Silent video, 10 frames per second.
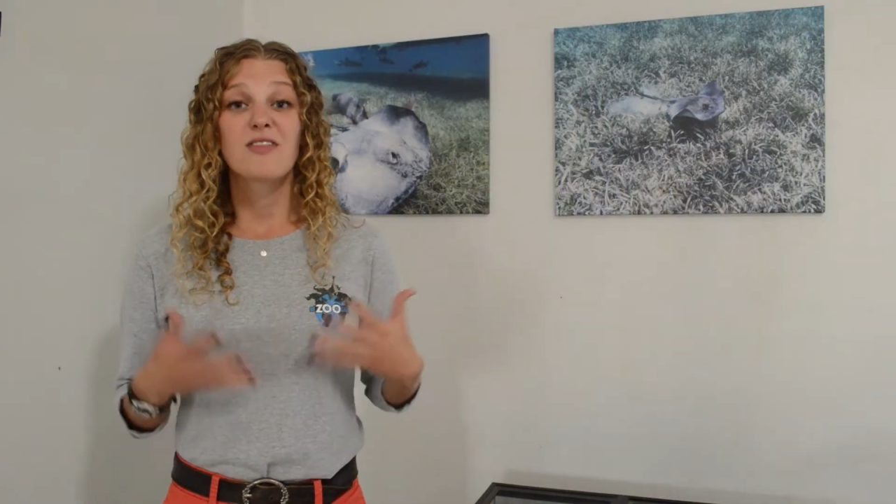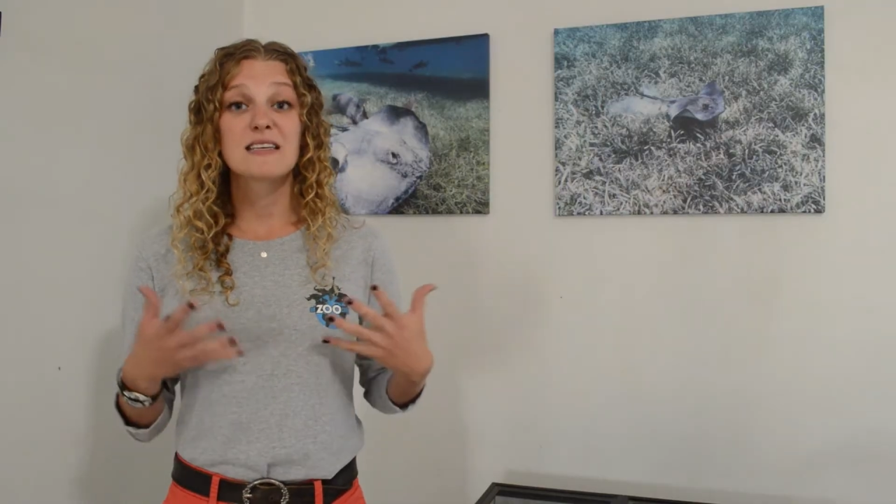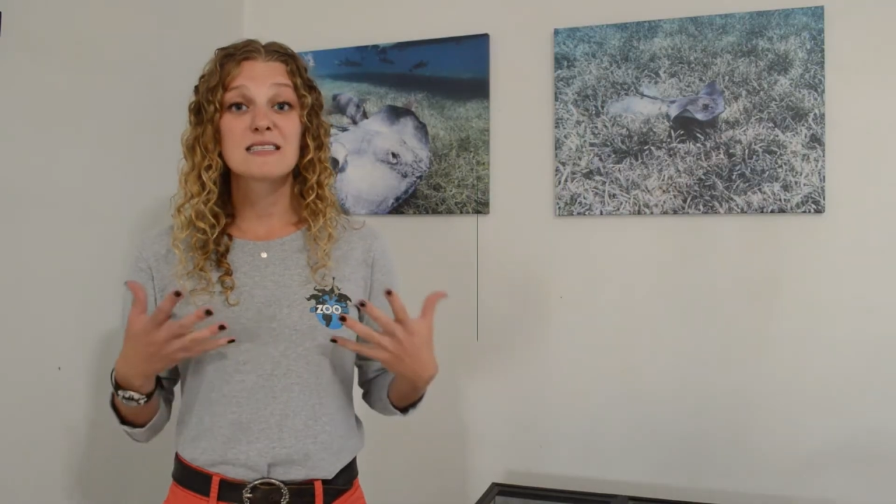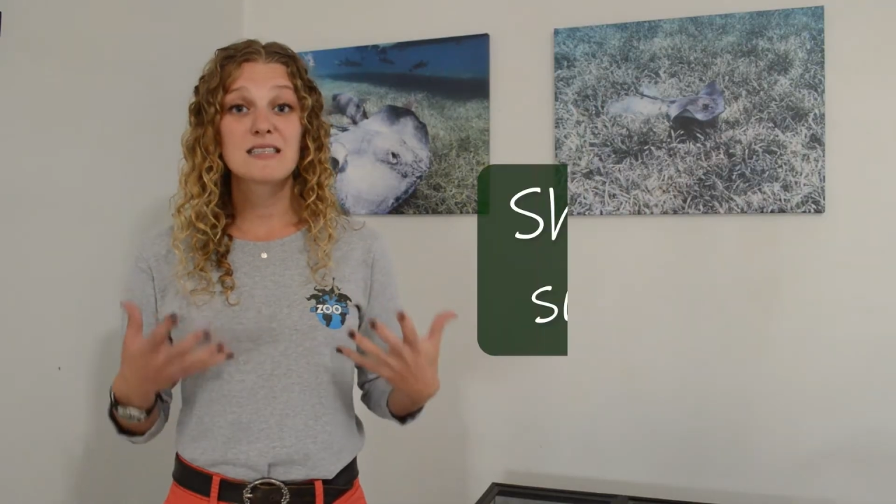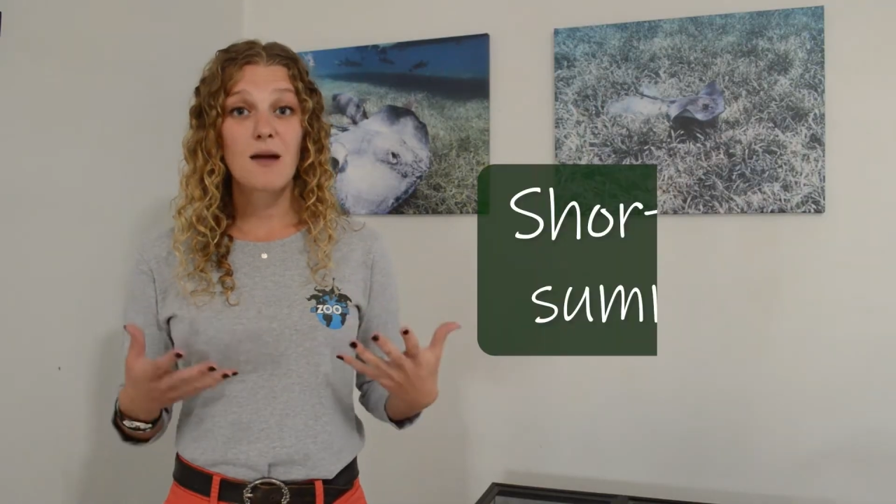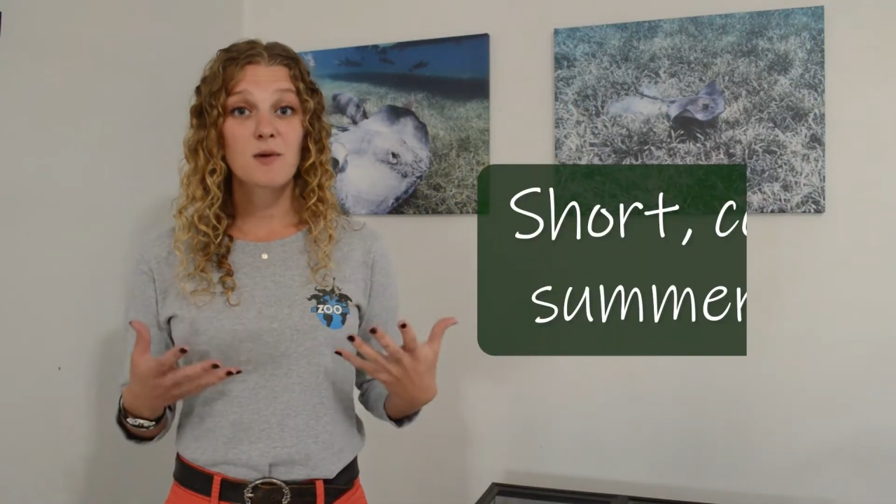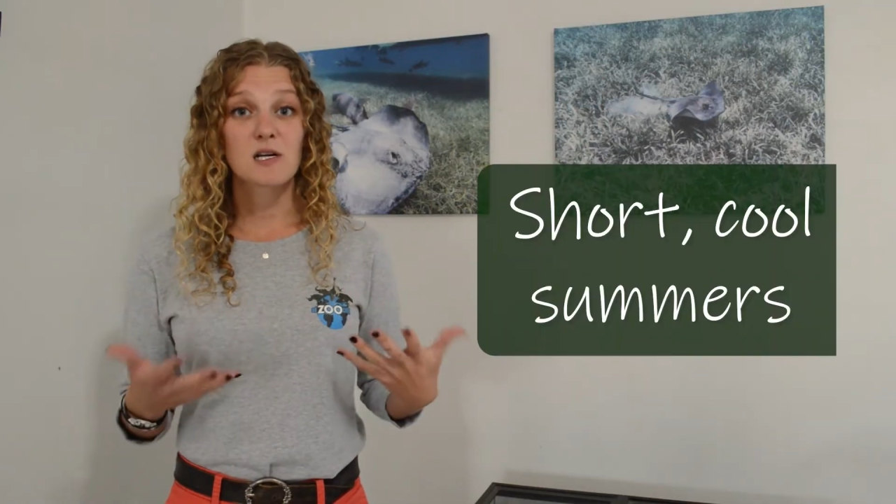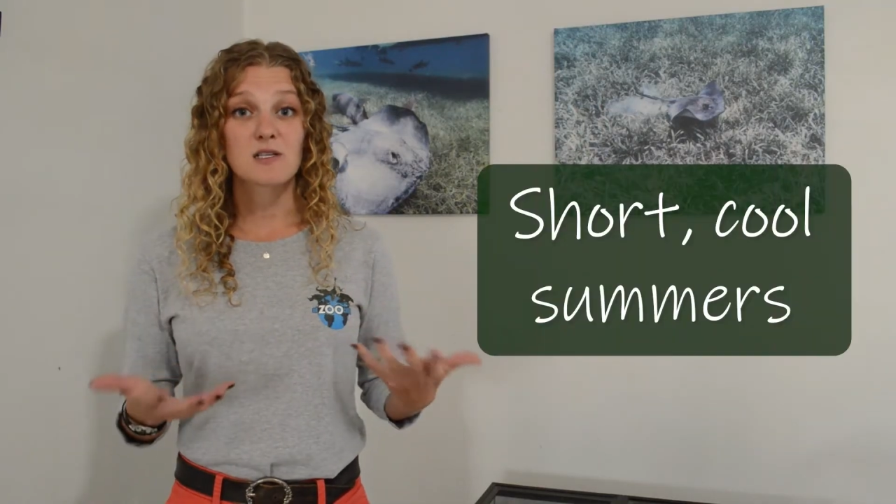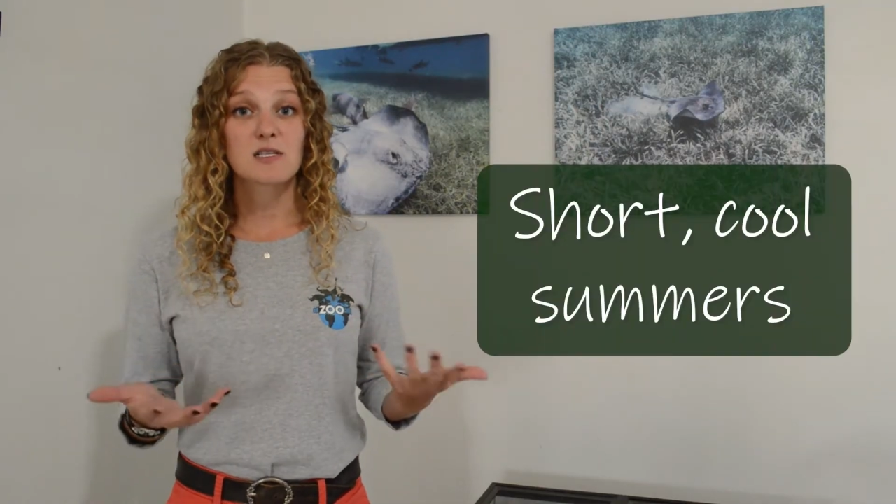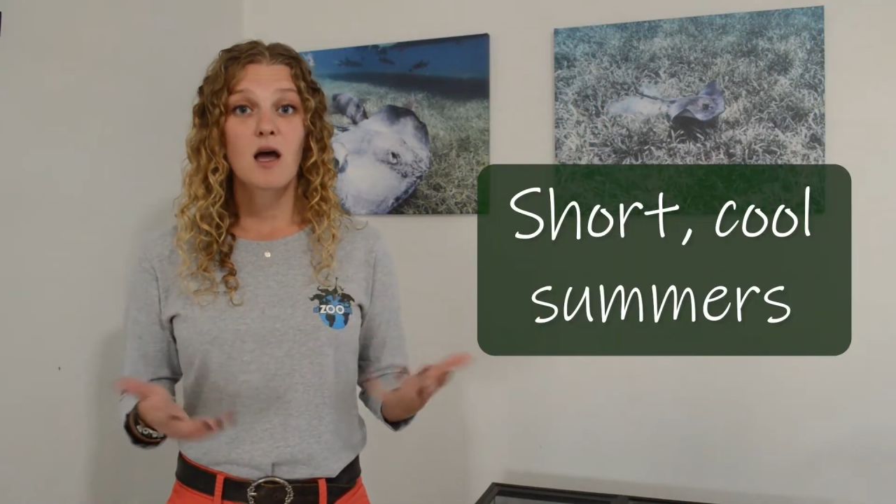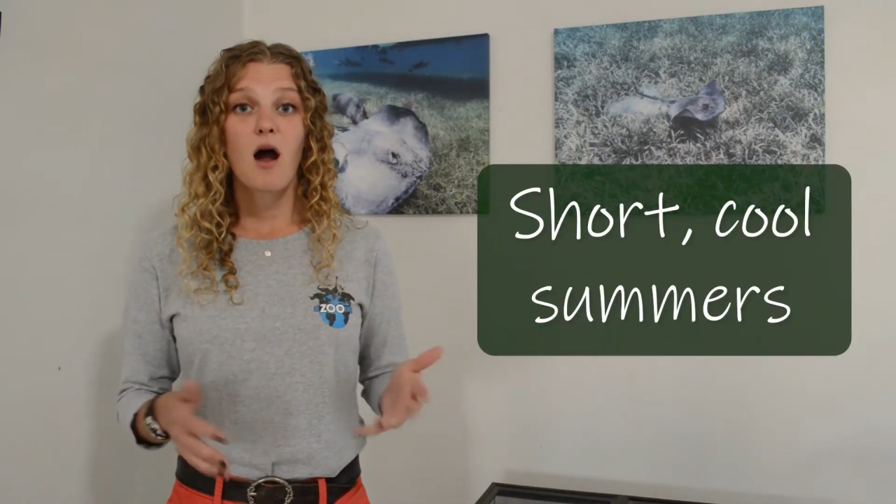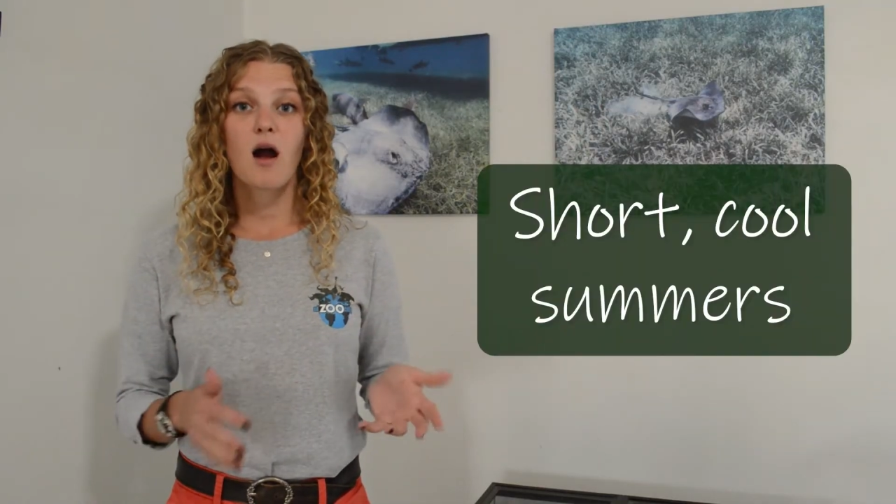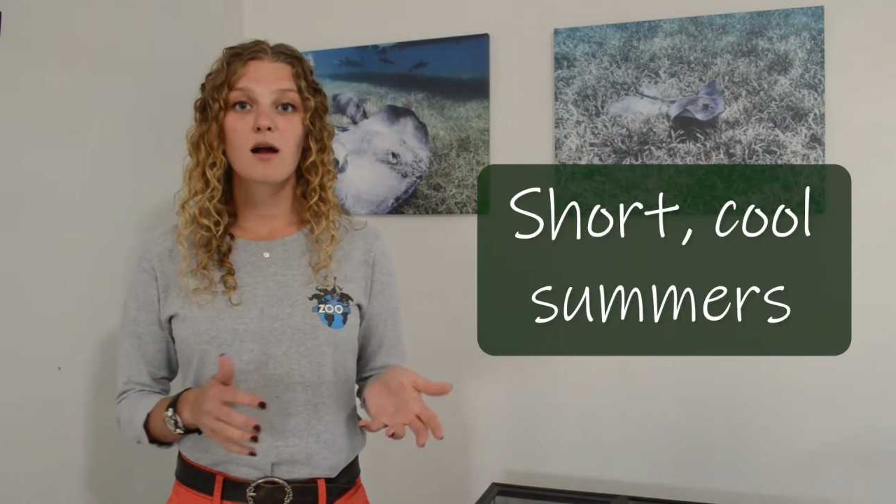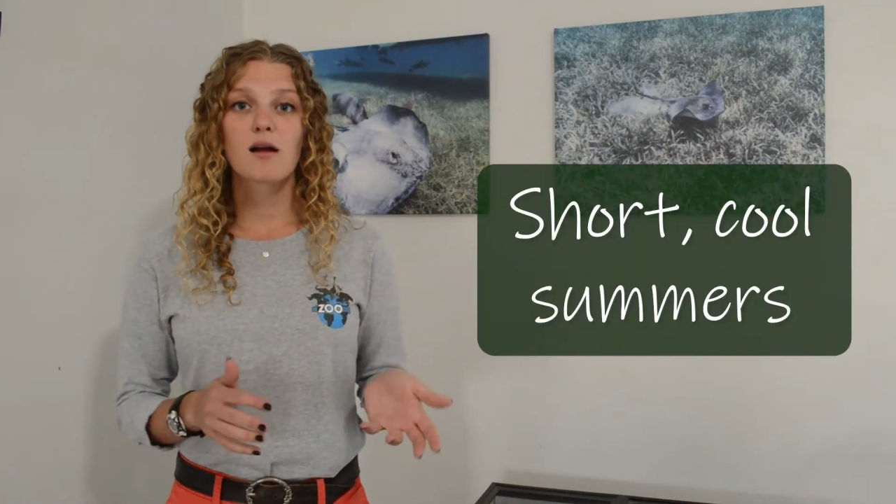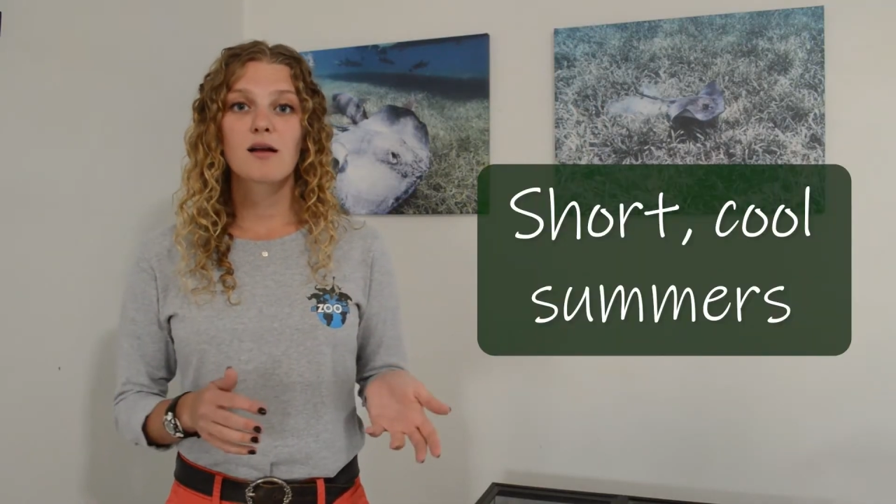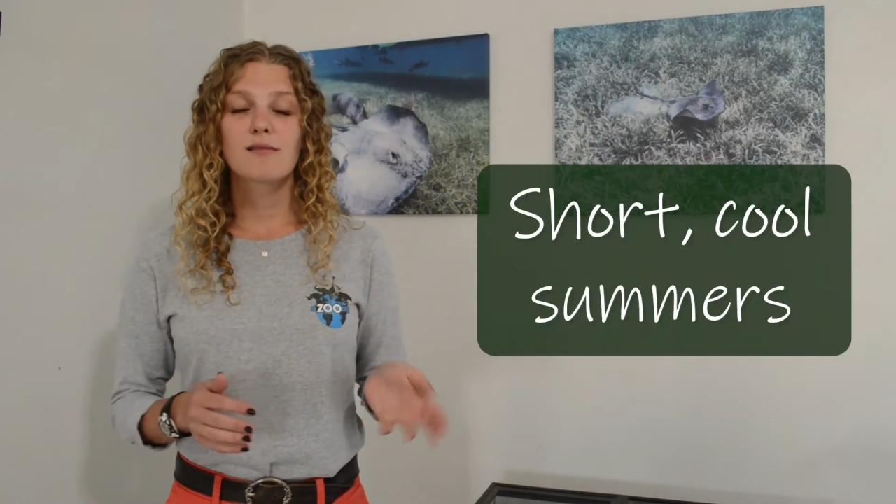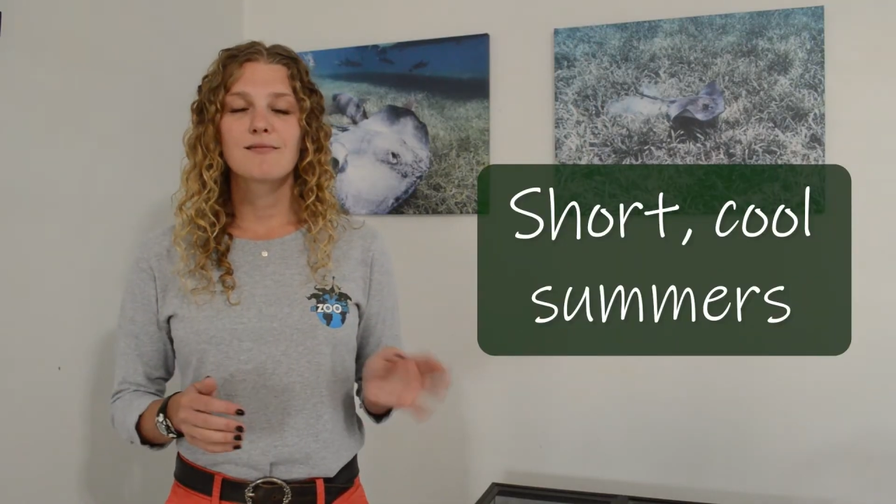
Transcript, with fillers: the summers are